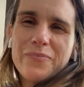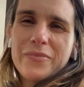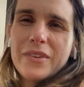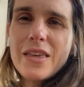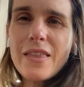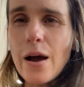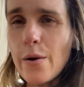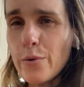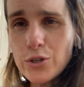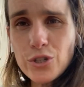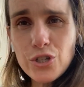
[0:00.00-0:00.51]

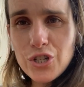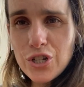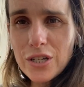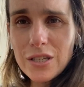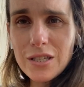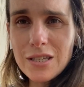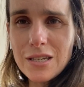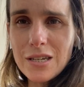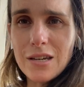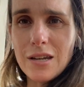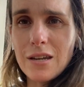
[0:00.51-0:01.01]
that's
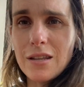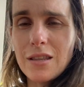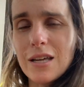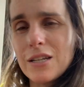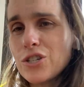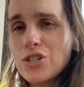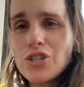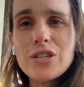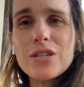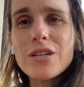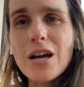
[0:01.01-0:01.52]

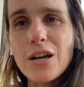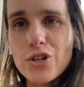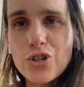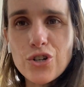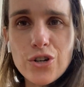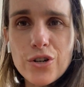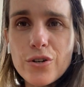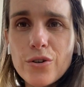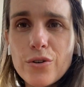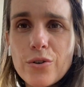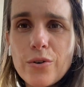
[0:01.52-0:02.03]
just not
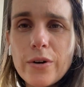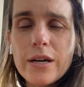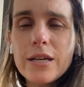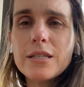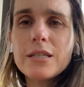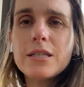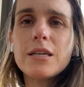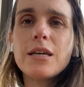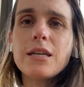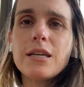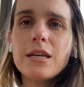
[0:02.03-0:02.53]
true.
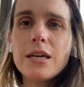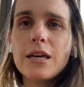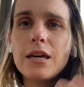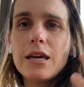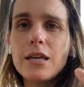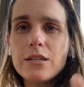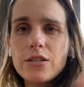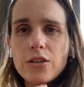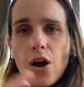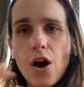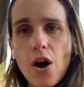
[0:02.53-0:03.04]

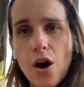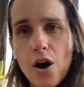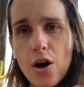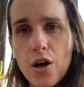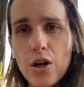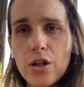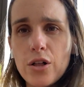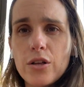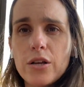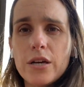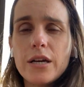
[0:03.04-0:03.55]
It's
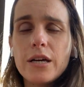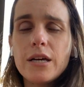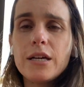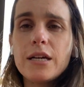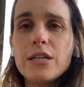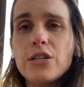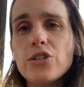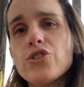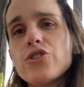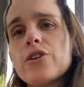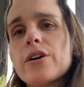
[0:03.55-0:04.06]
all
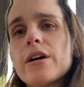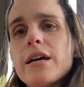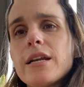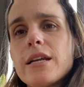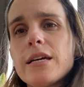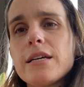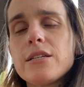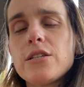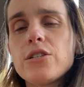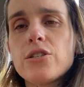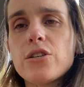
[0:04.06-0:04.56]

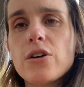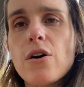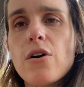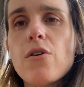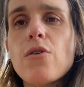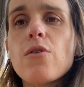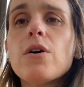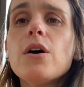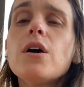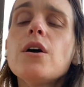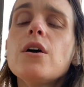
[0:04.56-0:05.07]
integrated.
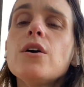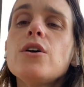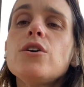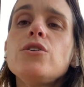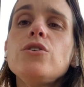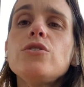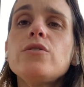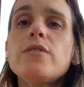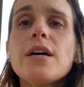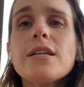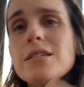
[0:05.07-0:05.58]
So
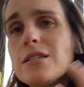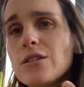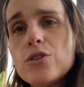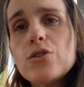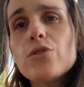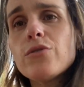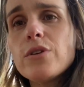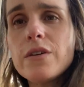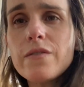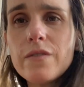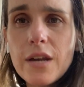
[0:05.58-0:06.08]
you
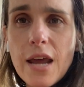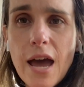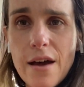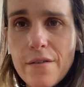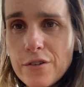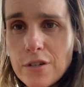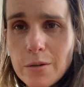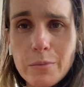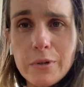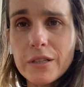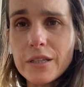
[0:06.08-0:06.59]
don't even
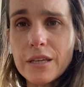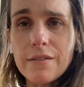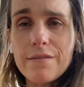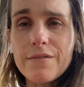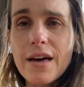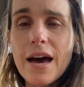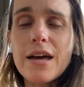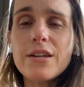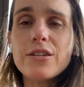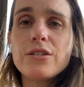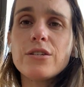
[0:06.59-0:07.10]
have to believe
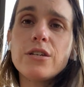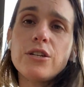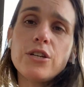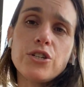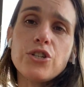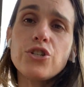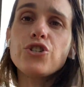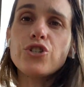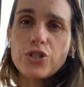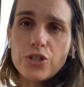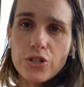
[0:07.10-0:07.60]
that.
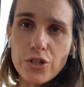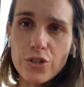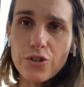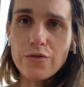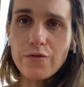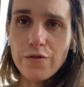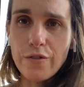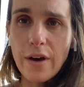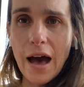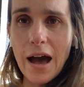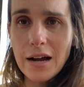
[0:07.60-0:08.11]
It's just a
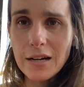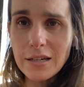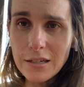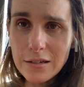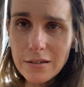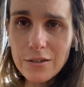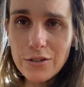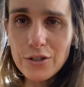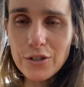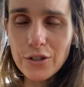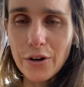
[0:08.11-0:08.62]
fact.
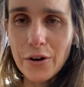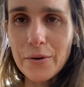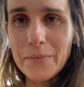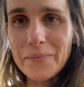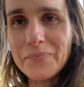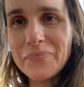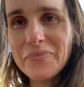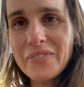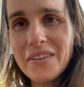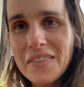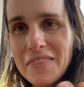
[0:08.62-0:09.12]
So
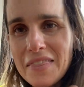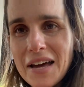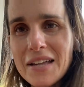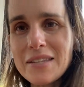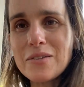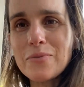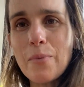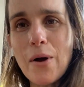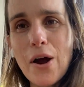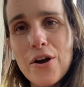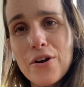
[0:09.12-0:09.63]

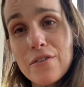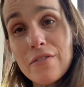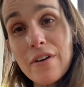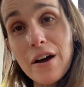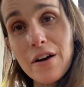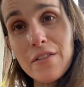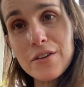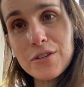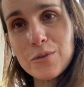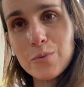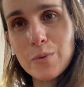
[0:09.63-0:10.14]
that's part of
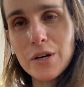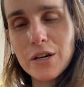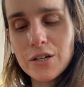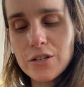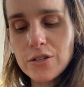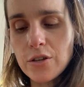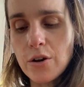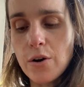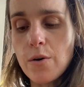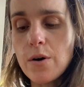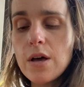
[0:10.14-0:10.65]
how this
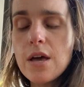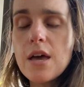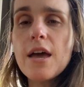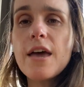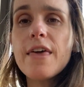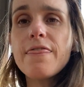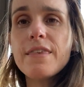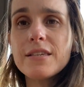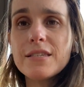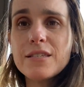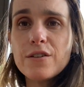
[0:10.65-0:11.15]
works. So
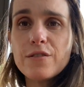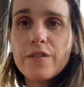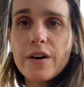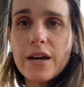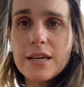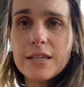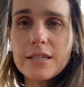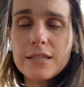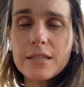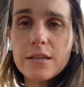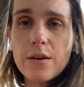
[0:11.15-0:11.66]
this
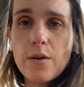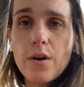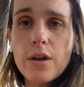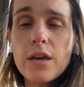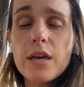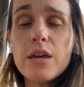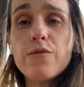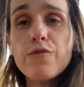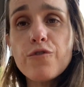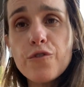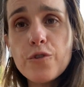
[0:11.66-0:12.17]
device
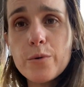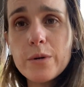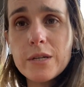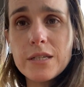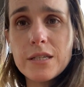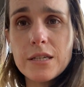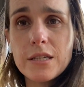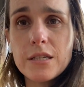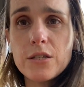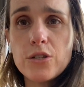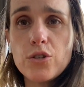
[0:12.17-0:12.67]

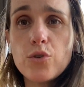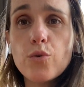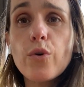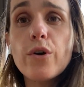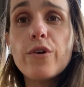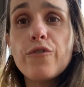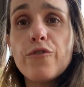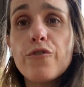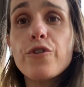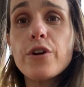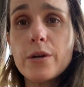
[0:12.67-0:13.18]
influences
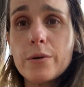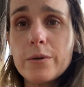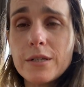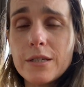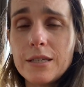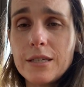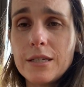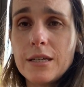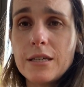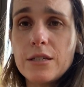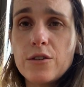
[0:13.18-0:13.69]
your
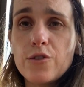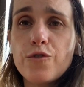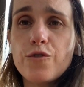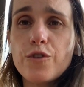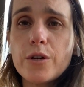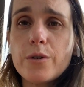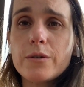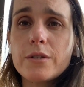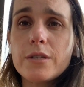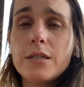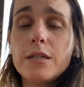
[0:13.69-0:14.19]
frequencies, the
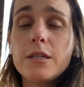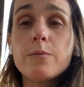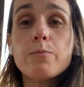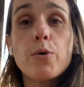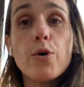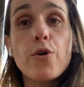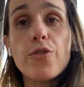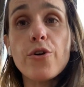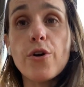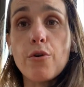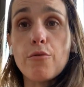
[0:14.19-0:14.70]
frequencies
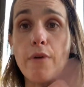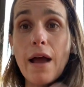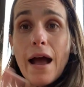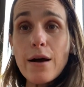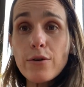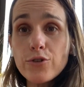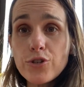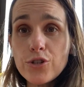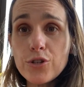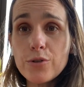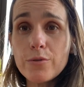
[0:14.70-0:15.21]
both
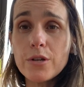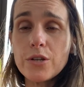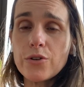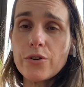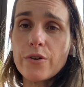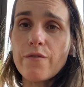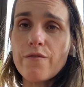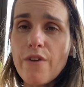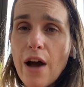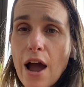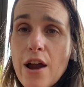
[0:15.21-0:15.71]
around you and
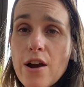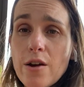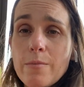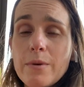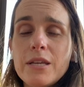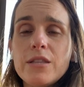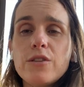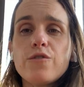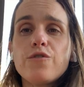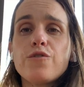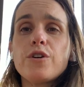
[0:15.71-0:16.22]
your
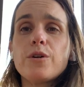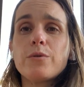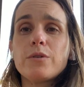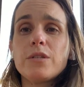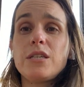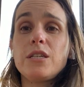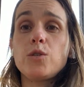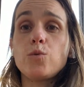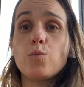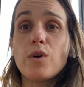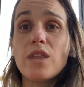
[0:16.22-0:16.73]
environment, the
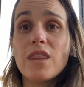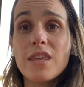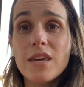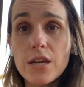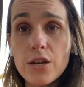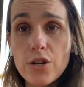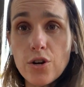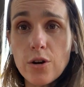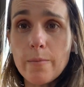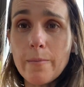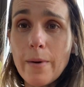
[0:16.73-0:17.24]
frequencies
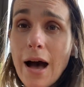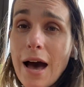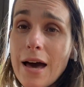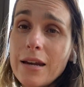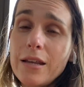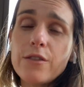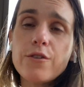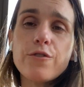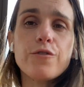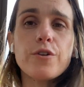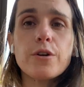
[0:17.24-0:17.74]
within your
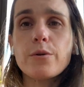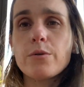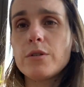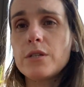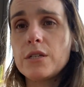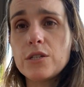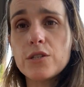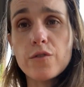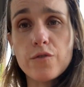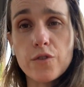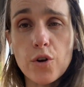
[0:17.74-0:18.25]
body, the
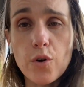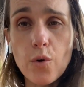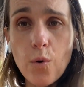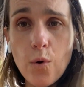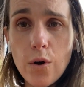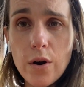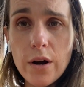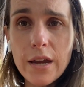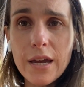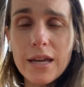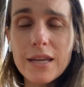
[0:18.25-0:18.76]
frequencies of your
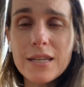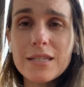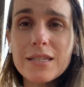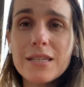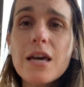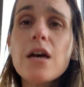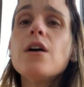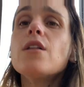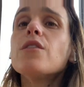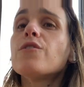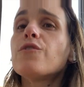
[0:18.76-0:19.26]
organs,
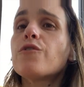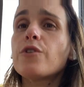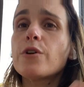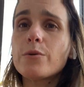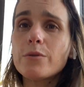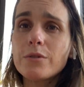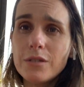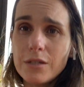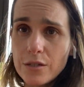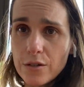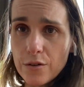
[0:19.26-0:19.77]
the
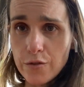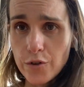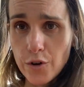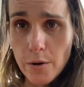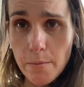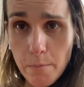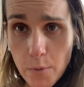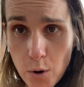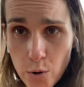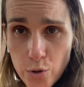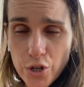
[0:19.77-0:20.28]
frequencies of your
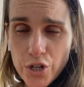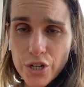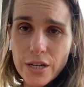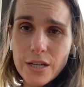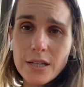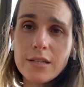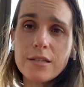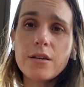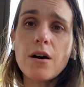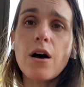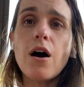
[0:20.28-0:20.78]

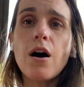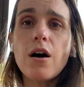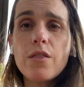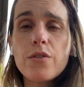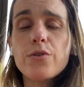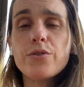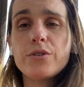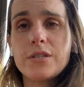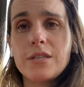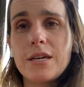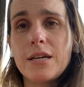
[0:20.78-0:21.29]
emotions, all
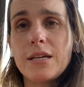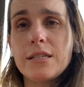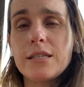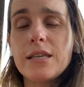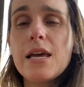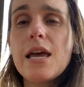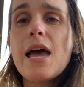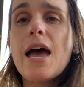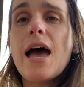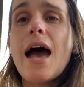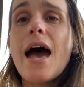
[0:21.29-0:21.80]
those things,
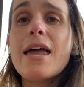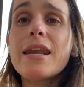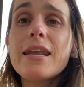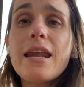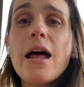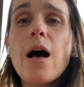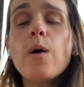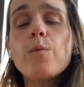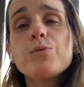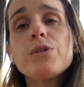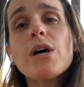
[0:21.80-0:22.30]
and it
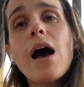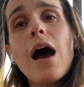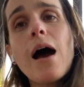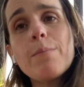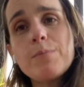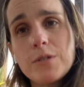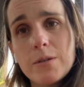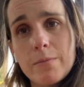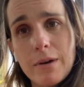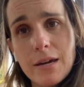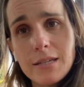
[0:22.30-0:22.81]
helps
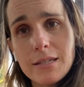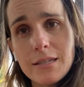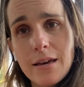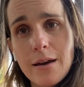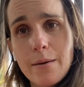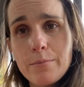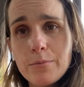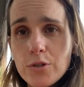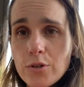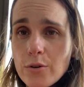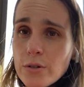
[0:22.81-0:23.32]
optimize
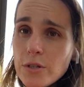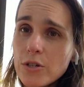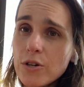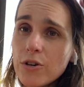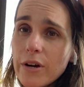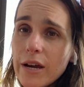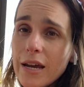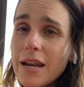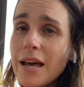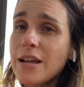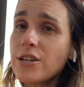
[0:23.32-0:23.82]
them. So it's a
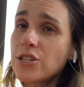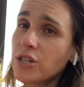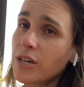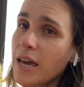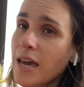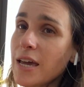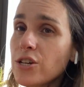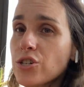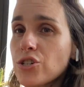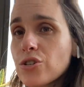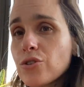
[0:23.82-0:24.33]
great
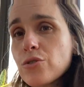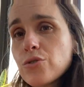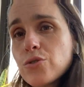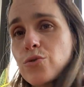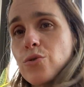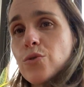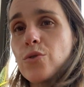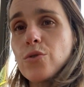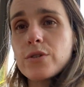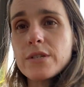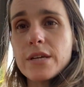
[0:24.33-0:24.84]
educational
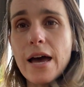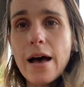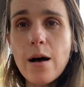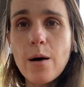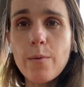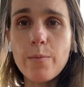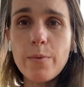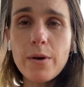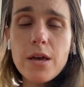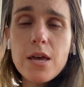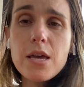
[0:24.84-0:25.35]
tool to
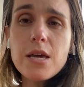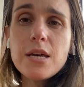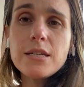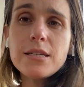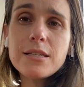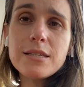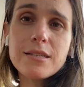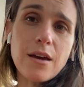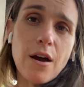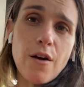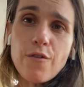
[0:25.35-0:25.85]
help
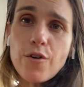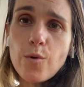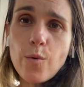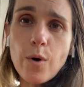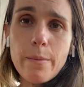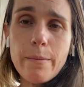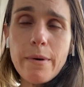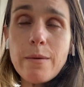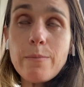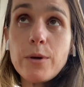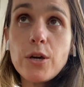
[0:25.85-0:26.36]
discover
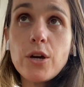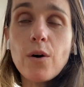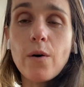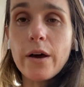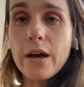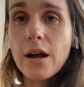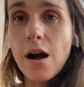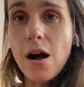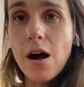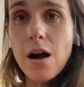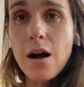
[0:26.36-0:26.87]
what might be
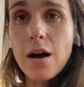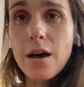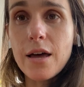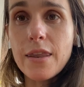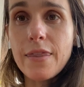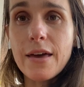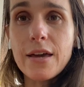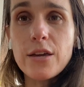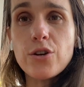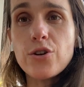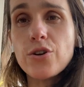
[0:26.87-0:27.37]
going
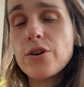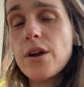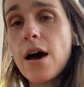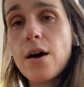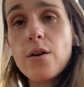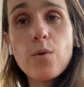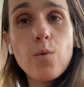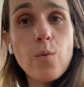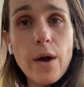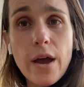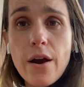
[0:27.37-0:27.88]
on that you're
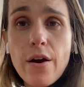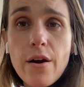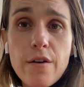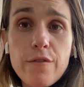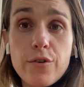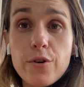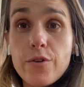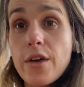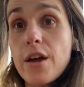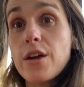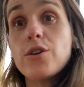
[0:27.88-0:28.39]
not aware
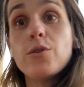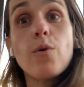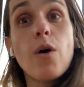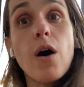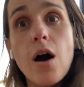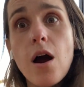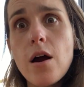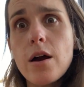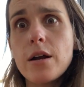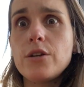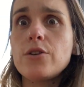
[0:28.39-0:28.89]
of, or that you
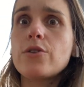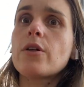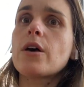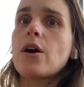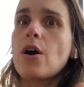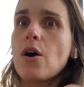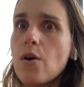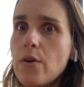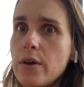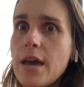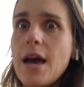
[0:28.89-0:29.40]
are, and you're
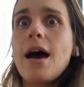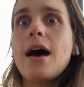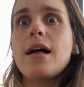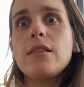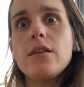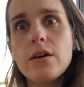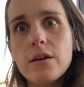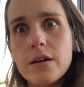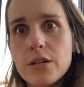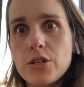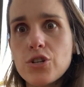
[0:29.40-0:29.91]
like, oh yeah,
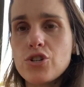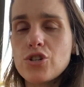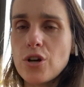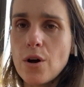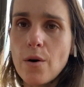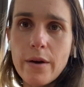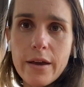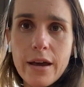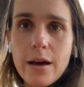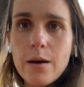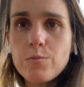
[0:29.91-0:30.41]
look, it's
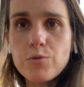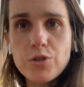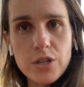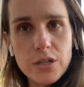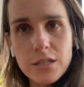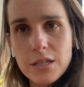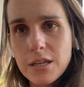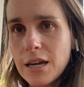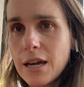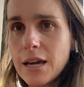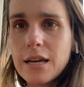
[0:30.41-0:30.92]
showing up
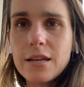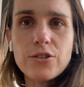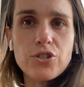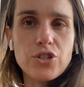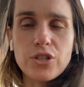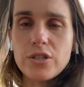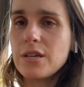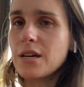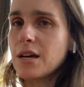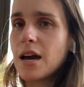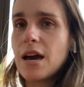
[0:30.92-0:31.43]
just like
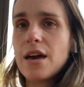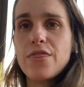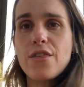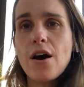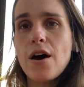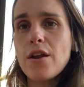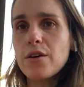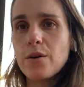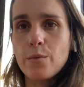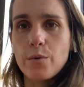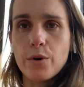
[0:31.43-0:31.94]
I
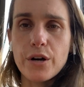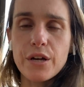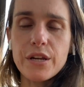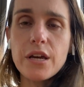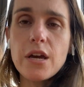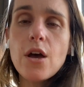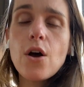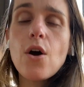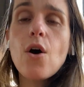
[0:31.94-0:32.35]
thought it would.